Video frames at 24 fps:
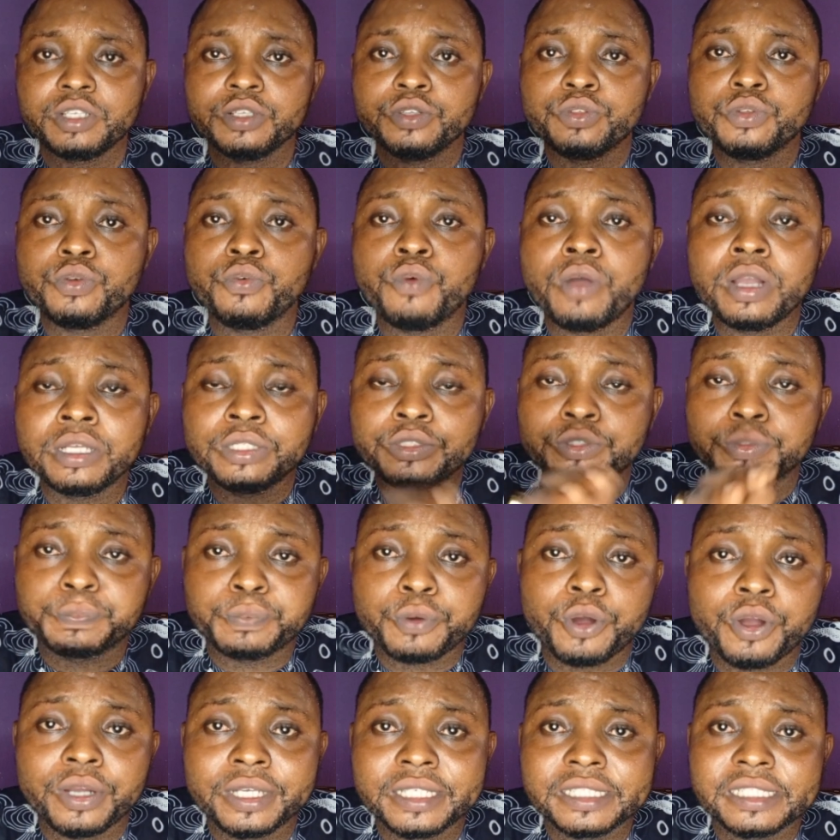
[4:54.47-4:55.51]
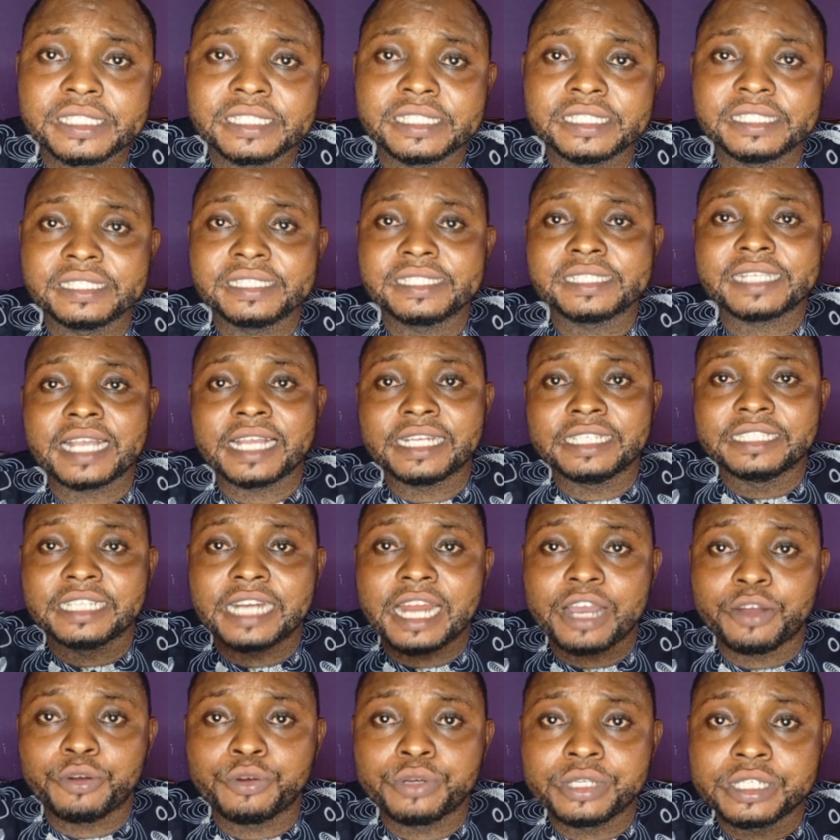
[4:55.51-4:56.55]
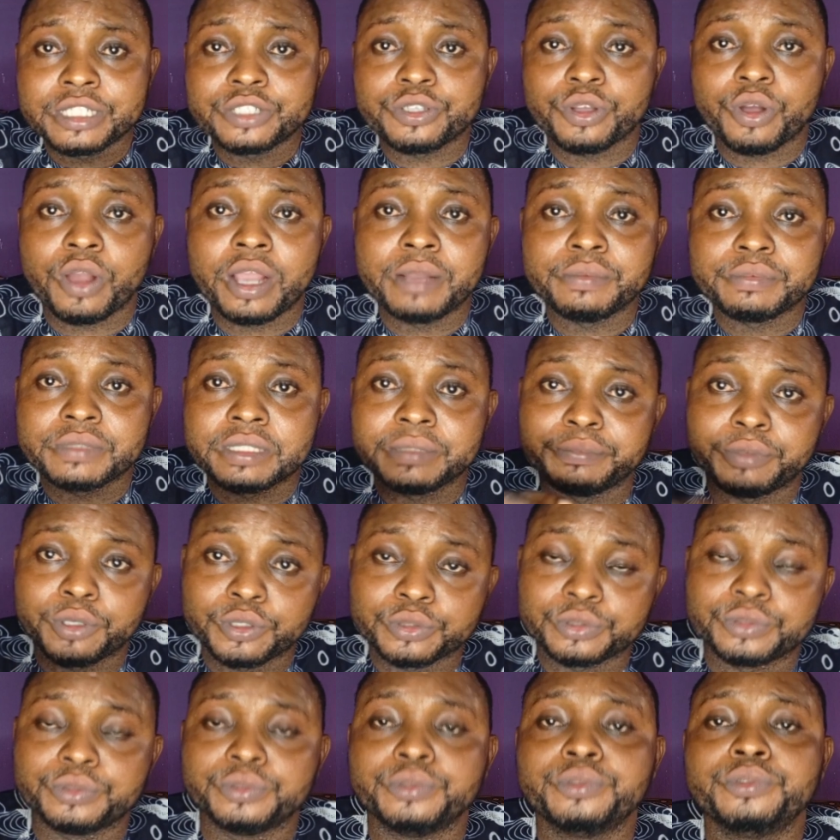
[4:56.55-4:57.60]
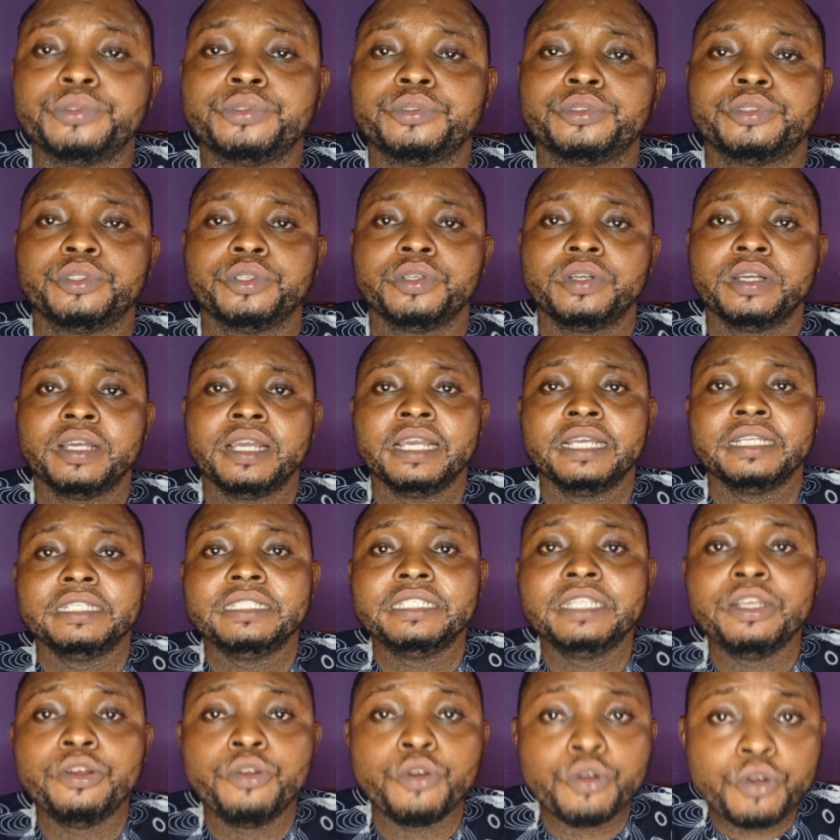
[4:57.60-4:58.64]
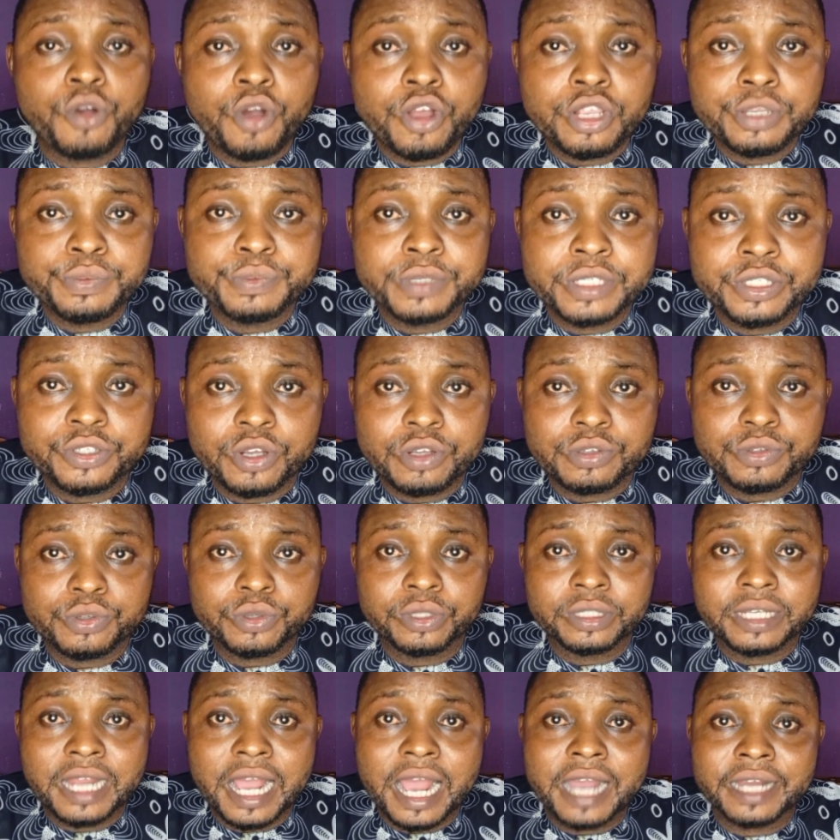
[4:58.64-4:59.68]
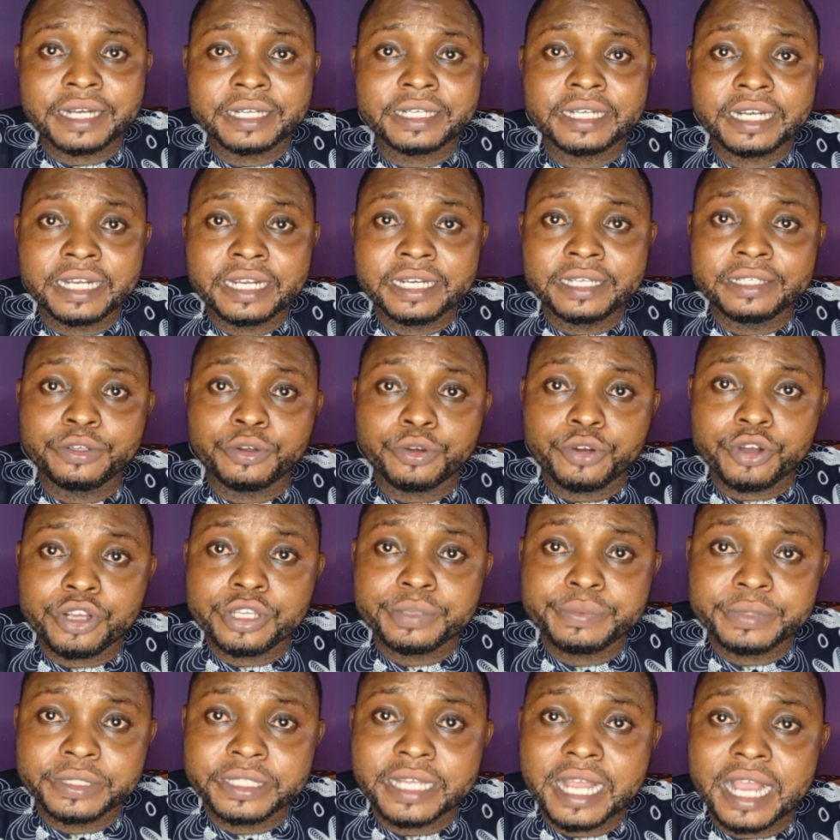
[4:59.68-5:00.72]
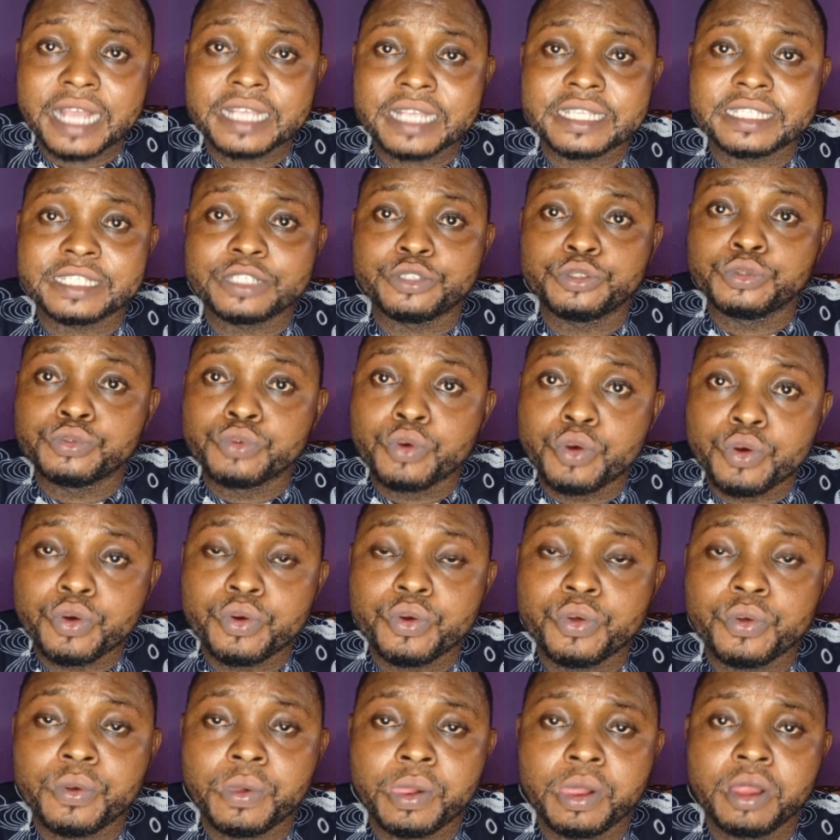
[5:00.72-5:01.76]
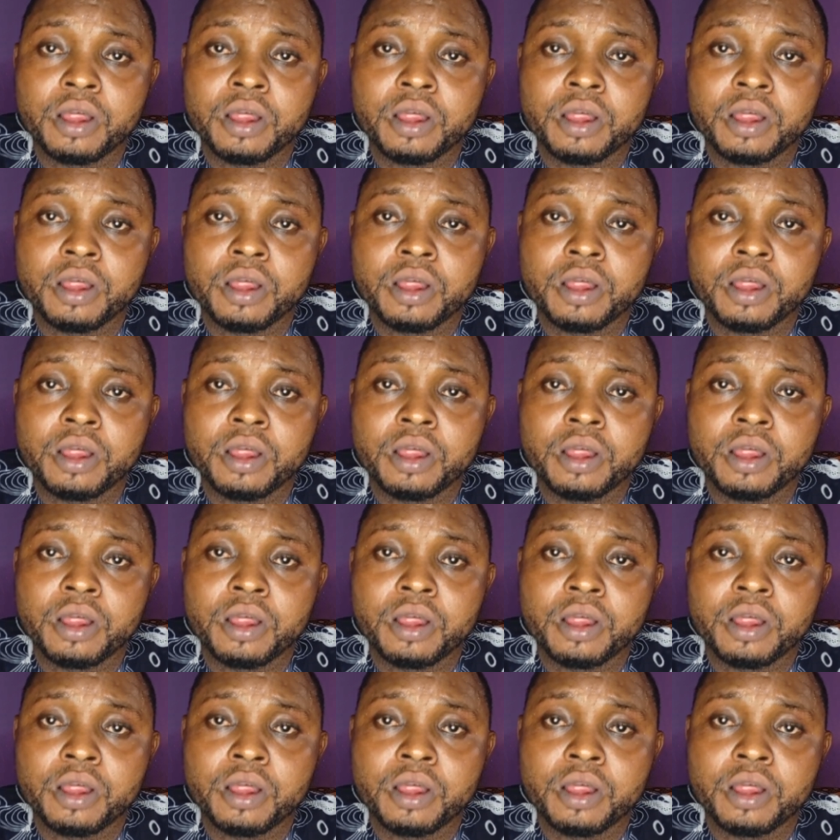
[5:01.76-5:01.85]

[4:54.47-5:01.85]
So once you pour it inside the ragolis or empty bottle, The locust beans also, that gray locust bean, that's iruworo.